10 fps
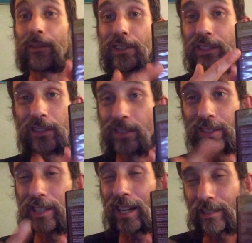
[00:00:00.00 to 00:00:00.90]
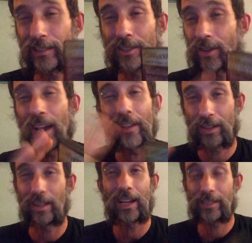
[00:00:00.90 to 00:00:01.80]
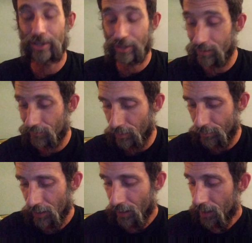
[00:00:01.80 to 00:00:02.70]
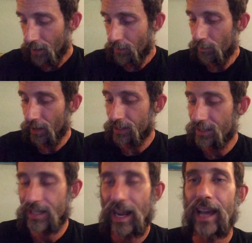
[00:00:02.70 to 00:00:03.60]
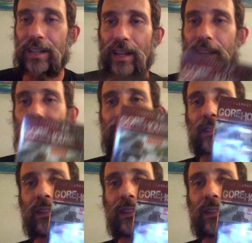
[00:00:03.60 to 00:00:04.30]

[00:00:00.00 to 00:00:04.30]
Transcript: having these little sets. So I have a lot to choose from. But Stanley,